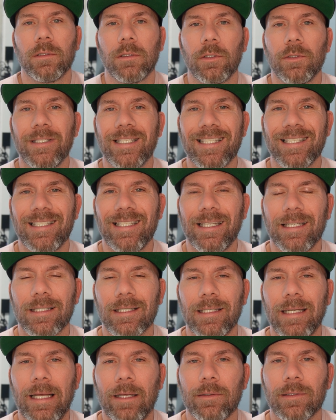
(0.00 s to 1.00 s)
So Disney has
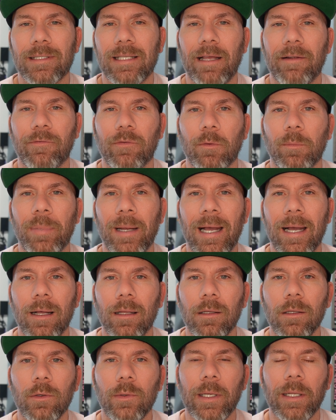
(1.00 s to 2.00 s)
announced that for
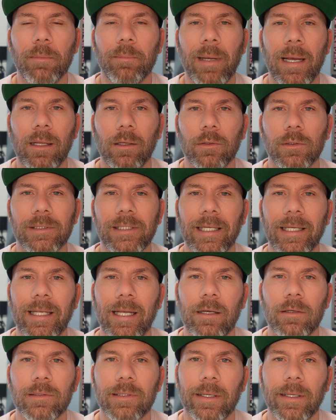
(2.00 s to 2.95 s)
Palo and Palo Steakhouse,